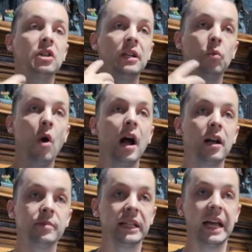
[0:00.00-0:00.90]
walk
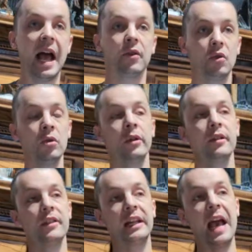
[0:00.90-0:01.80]
up to the
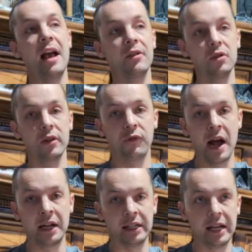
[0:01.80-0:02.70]
castle is
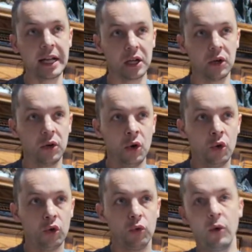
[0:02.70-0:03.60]
finally like
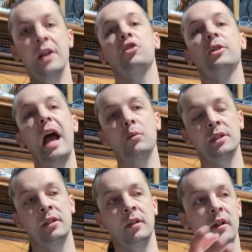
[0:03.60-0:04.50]
rendered
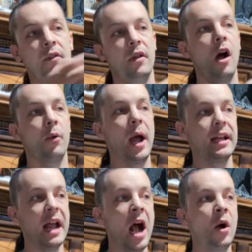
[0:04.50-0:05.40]
out. All right,
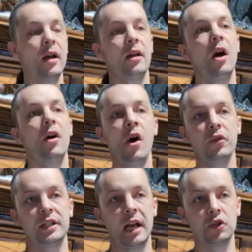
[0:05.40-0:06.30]
now all the
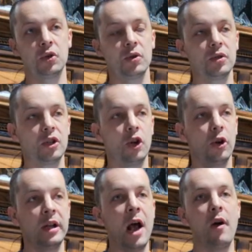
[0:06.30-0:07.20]
textures, or
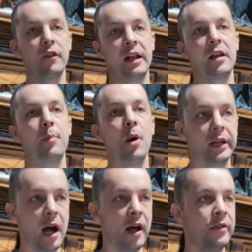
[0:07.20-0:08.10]
now everything has
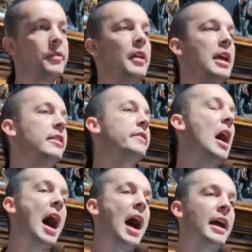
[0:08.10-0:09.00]
polygons and is
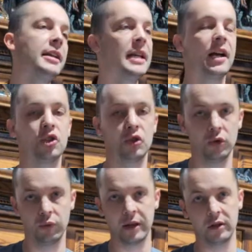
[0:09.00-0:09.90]
high textured
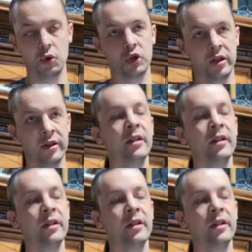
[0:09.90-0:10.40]
resolution,